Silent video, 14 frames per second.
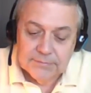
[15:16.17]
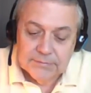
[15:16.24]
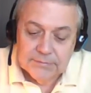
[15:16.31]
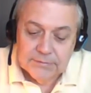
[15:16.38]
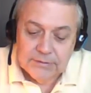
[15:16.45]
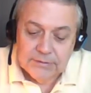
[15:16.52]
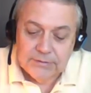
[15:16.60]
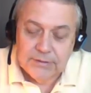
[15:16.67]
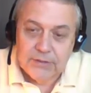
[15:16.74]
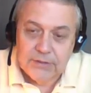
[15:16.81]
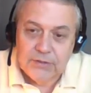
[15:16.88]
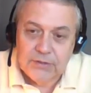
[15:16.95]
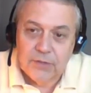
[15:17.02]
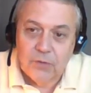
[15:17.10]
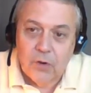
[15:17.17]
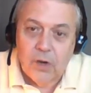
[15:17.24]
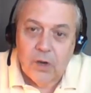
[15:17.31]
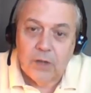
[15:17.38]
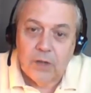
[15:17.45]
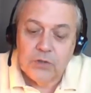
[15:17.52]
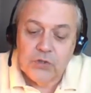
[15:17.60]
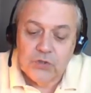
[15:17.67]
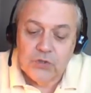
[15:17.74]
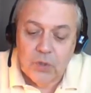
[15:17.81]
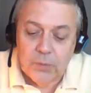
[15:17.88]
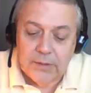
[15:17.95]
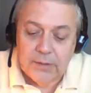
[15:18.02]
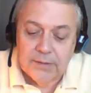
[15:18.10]
She says they're all
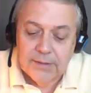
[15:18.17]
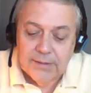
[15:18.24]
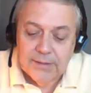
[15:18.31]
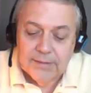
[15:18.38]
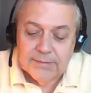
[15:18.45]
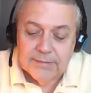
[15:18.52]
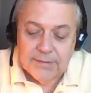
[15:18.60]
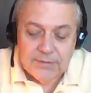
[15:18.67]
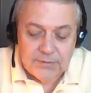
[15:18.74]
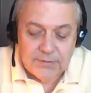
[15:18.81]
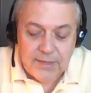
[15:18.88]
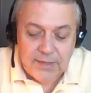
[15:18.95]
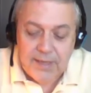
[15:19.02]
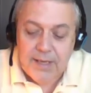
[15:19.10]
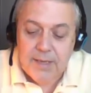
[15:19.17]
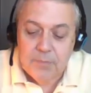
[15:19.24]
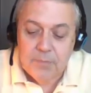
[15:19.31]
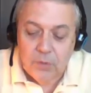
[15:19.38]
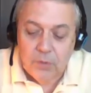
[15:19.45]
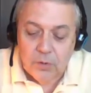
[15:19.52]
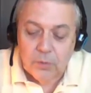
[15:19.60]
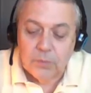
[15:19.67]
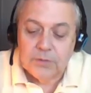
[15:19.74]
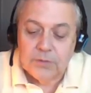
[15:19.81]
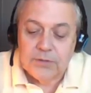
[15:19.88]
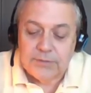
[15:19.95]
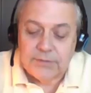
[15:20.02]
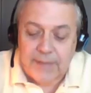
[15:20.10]
showing the same
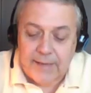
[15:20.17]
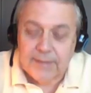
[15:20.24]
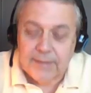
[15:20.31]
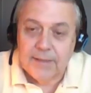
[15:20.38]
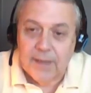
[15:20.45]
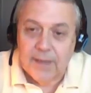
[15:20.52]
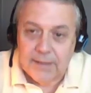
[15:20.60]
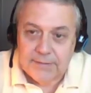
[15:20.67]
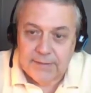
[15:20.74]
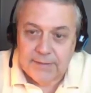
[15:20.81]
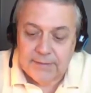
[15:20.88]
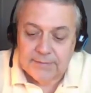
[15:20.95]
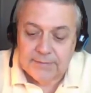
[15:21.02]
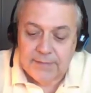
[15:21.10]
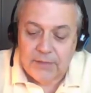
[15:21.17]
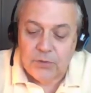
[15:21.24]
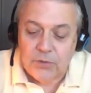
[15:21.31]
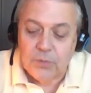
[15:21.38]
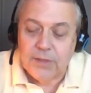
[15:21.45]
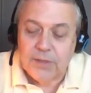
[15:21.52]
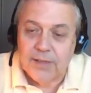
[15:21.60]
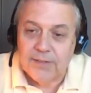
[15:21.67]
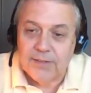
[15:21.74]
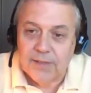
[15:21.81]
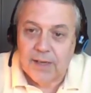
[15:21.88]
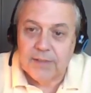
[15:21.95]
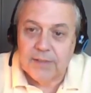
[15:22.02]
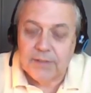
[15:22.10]
old static content that you
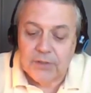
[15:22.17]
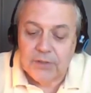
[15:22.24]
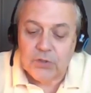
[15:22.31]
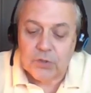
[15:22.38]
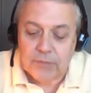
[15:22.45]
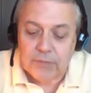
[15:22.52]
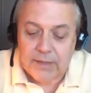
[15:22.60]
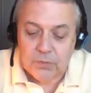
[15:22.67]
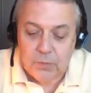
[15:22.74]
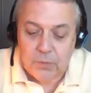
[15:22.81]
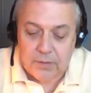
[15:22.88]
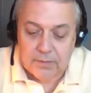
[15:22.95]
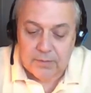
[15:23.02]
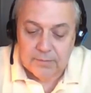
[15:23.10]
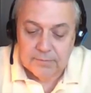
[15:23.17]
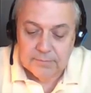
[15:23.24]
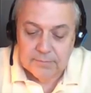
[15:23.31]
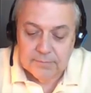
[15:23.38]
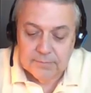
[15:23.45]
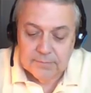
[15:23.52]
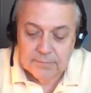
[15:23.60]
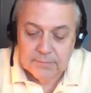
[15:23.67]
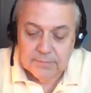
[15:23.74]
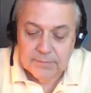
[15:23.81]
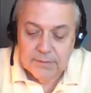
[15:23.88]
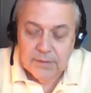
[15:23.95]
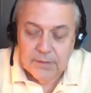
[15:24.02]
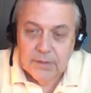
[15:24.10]
cannot interact with.
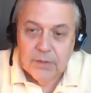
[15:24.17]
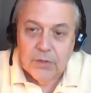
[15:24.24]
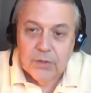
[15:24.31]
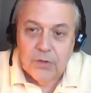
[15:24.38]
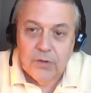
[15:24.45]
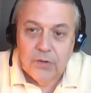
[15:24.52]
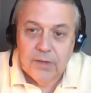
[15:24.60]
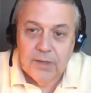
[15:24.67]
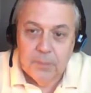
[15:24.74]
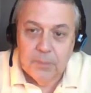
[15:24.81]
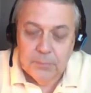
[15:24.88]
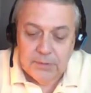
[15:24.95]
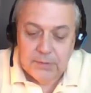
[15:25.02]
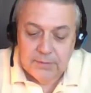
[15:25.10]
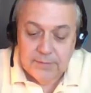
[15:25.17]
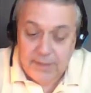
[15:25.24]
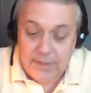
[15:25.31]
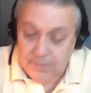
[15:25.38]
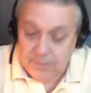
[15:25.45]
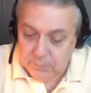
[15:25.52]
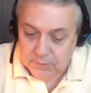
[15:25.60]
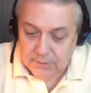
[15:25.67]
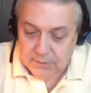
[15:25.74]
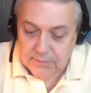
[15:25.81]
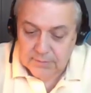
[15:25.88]
Her company, Nplug,